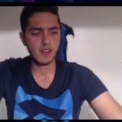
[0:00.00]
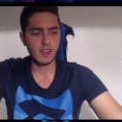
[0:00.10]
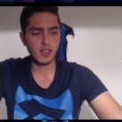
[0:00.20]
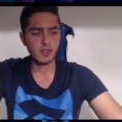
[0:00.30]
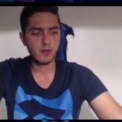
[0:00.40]

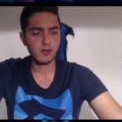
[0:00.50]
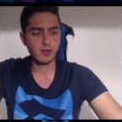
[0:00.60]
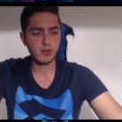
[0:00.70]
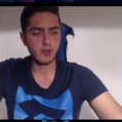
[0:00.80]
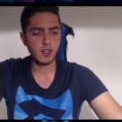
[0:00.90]
I could
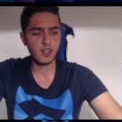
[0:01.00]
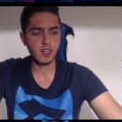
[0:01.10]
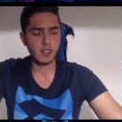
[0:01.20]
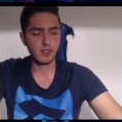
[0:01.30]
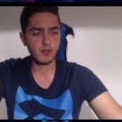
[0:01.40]

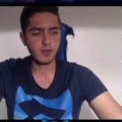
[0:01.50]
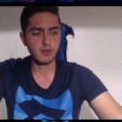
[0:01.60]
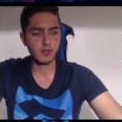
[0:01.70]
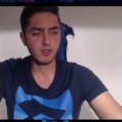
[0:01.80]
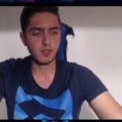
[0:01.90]
try to
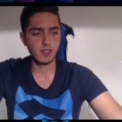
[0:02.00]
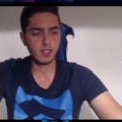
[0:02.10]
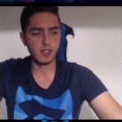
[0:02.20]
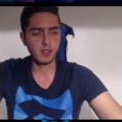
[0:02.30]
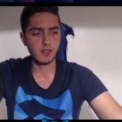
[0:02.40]

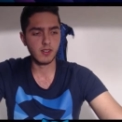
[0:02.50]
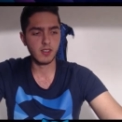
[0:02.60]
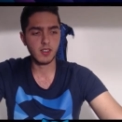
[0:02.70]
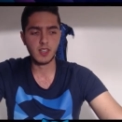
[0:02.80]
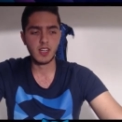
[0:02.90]
knock out.
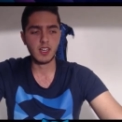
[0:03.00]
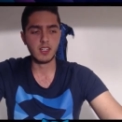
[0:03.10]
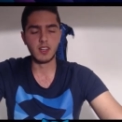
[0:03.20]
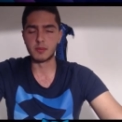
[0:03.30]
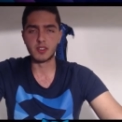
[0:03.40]
Oh,
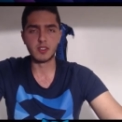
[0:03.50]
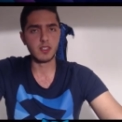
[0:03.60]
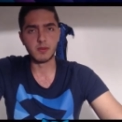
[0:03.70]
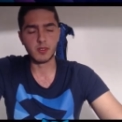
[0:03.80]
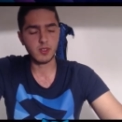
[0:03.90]
I'm
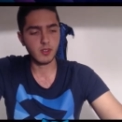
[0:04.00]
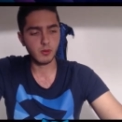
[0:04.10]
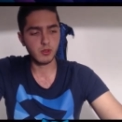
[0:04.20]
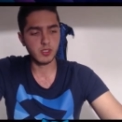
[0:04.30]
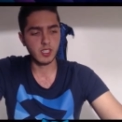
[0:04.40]
gonna go
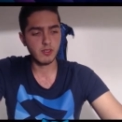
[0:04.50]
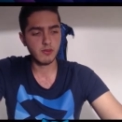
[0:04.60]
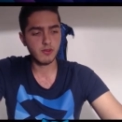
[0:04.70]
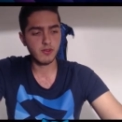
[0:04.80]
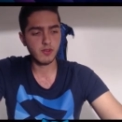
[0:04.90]
safe
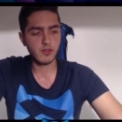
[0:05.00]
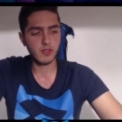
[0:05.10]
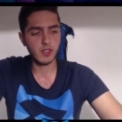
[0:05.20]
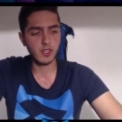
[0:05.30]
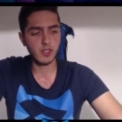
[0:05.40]

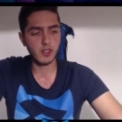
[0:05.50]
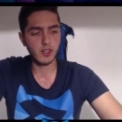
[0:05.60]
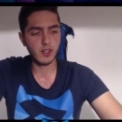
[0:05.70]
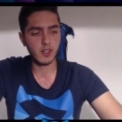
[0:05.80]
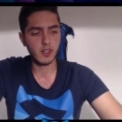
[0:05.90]
here.
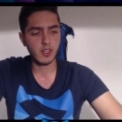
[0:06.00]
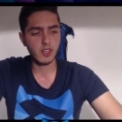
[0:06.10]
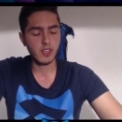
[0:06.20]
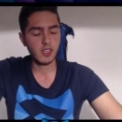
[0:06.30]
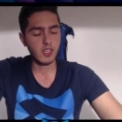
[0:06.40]

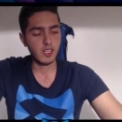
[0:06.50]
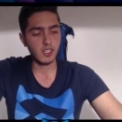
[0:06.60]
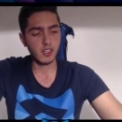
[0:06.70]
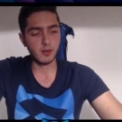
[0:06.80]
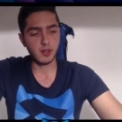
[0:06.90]

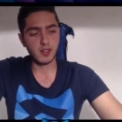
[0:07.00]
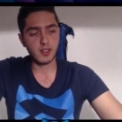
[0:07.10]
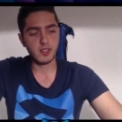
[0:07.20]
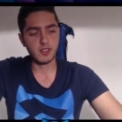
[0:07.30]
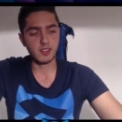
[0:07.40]
Come
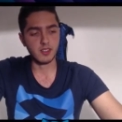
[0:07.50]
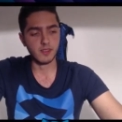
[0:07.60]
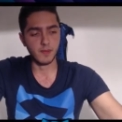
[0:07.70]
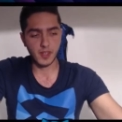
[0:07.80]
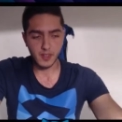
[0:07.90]
on,
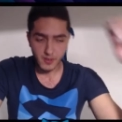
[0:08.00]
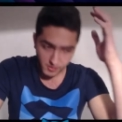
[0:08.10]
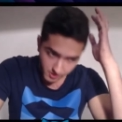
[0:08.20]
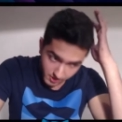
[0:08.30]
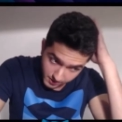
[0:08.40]
I don't
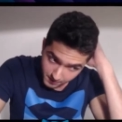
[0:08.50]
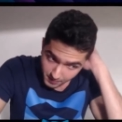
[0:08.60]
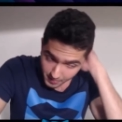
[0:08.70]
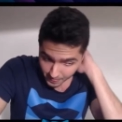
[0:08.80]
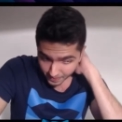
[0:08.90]

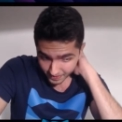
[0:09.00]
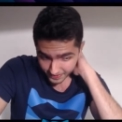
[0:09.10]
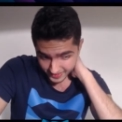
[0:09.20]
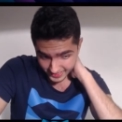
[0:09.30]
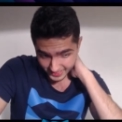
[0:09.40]

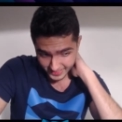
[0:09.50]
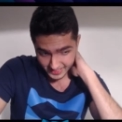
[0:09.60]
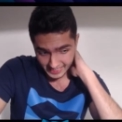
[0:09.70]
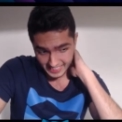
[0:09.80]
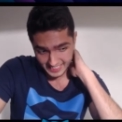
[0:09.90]
that
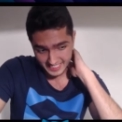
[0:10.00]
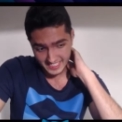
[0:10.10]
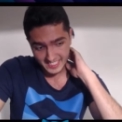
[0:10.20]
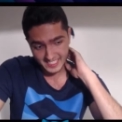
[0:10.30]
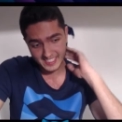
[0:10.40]

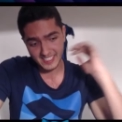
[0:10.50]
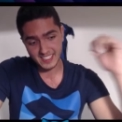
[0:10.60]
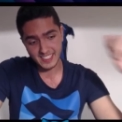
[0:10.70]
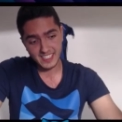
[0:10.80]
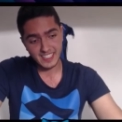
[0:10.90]
glaciate.
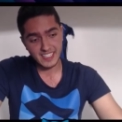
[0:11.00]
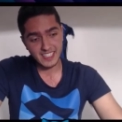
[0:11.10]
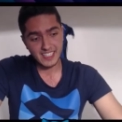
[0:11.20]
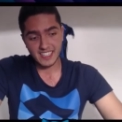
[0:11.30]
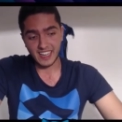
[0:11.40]

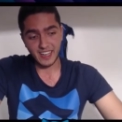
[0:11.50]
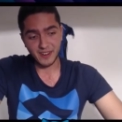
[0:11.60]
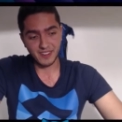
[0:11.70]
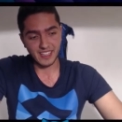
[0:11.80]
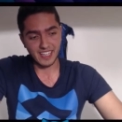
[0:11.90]
I
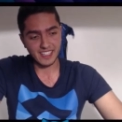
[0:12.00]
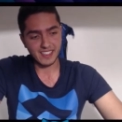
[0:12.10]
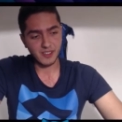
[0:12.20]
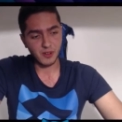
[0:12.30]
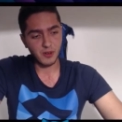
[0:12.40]
don't like.
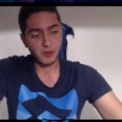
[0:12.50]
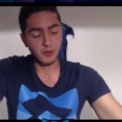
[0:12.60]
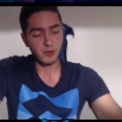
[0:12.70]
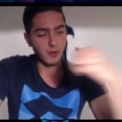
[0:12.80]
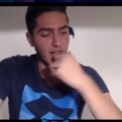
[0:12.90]
Oh
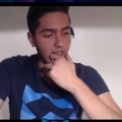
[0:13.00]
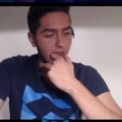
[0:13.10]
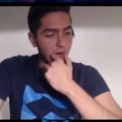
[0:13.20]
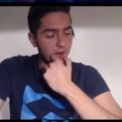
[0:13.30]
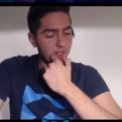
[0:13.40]
wow,
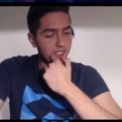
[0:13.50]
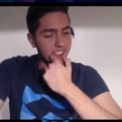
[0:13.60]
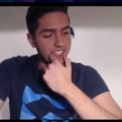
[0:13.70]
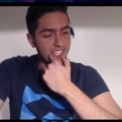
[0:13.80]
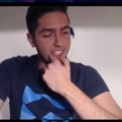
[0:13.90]

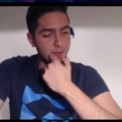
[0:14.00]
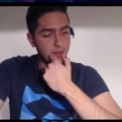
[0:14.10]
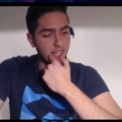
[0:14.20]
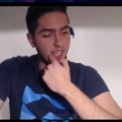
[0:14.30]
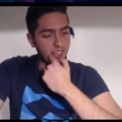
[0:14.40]
and that's bad.